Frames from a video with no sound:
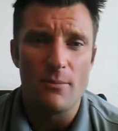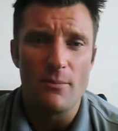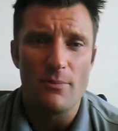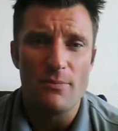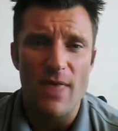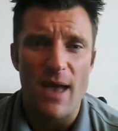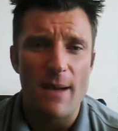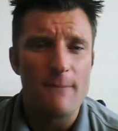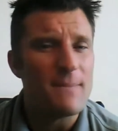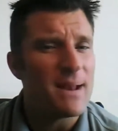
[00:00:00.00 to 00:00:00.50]

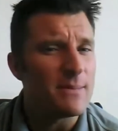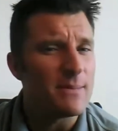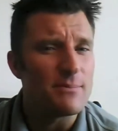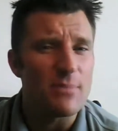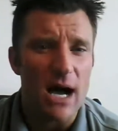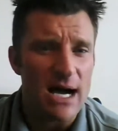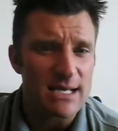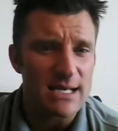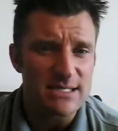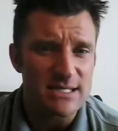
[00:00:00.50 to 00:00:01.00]
that many
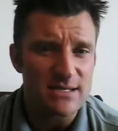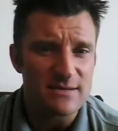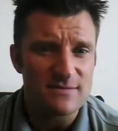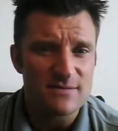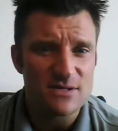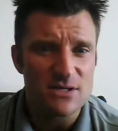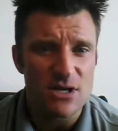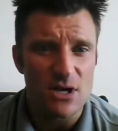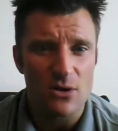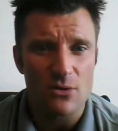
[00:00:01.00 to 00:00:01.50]

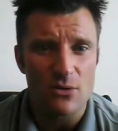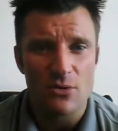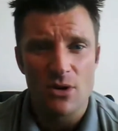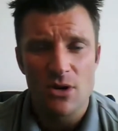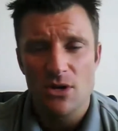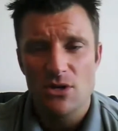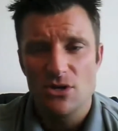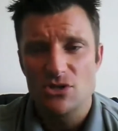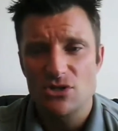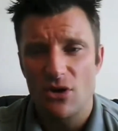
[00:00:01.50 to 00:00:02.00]
positives, you know.
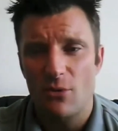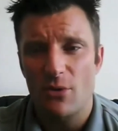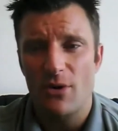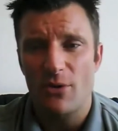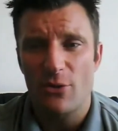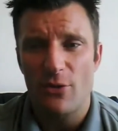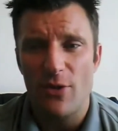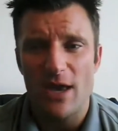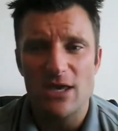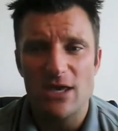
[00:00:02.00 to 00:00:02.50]
So I want
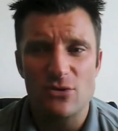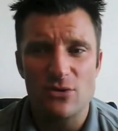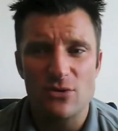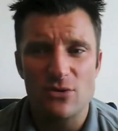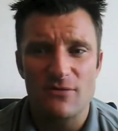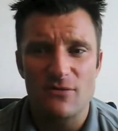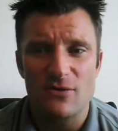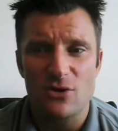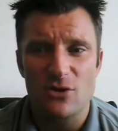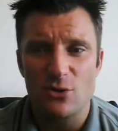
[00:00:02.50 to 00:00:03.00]
to thank you
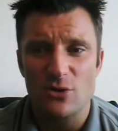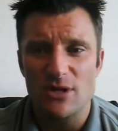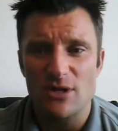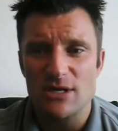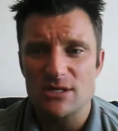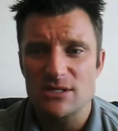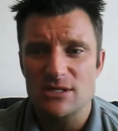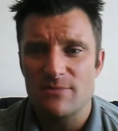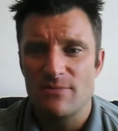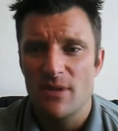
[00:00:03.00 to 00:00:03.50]
again for doing
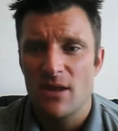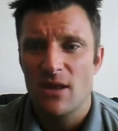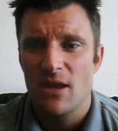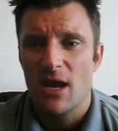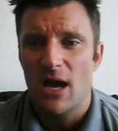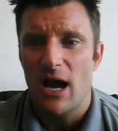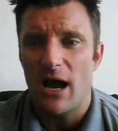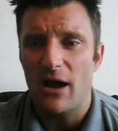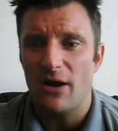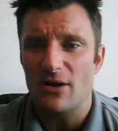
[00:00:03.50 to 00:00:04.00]
this.
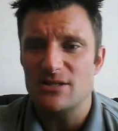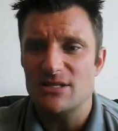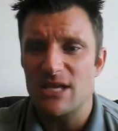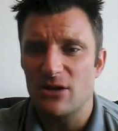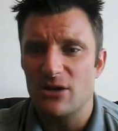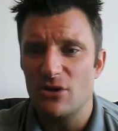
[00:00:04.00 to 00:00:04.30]
All right, let's take